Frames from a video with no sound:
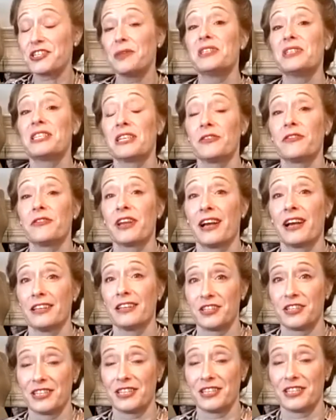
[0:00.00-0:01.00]

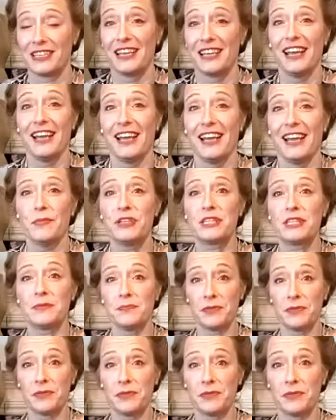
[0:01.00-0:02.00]
materiality,
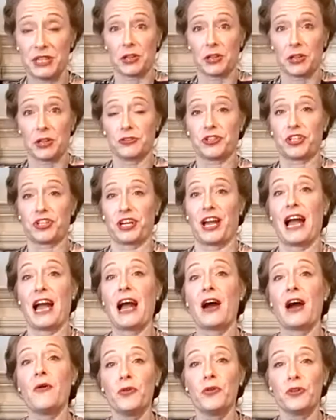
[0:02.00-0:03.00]
material culture,
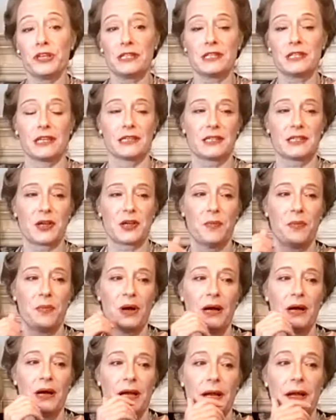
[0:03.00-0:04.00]
how all these things
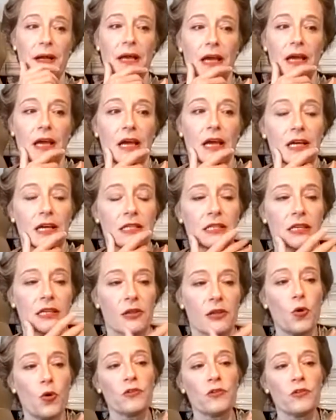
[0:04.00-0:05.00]
combine. So
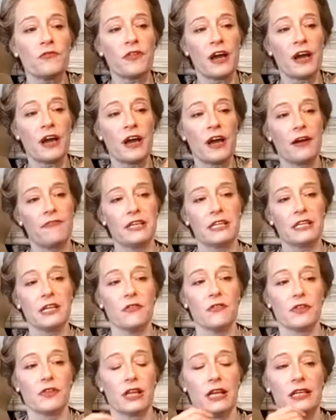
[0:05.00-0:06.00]
all of that fed in
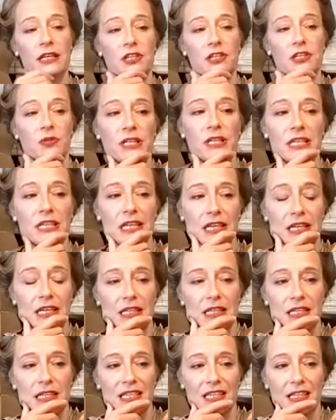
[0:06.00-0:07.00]
over the last 20
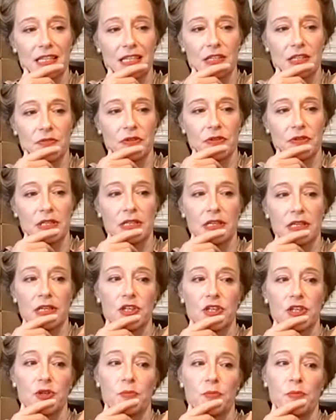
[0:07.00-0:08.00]
years into this
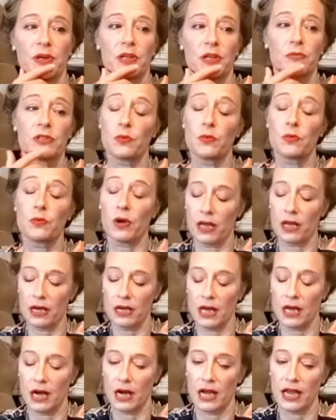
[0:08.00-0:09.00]
research. But it was when
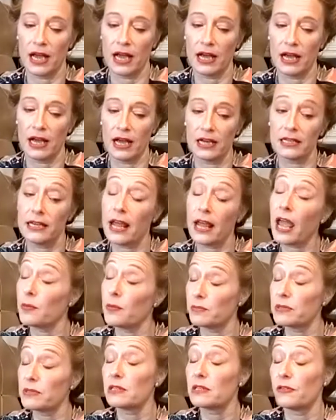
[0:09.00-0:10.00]
I had
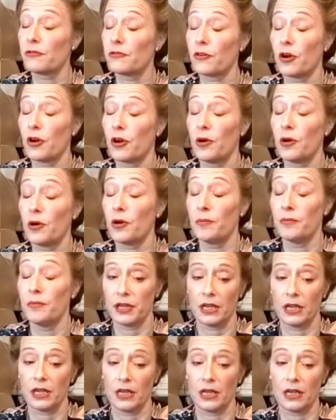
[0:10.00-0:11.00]
names from
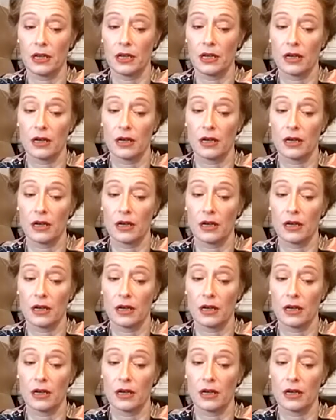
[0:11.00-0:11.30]
the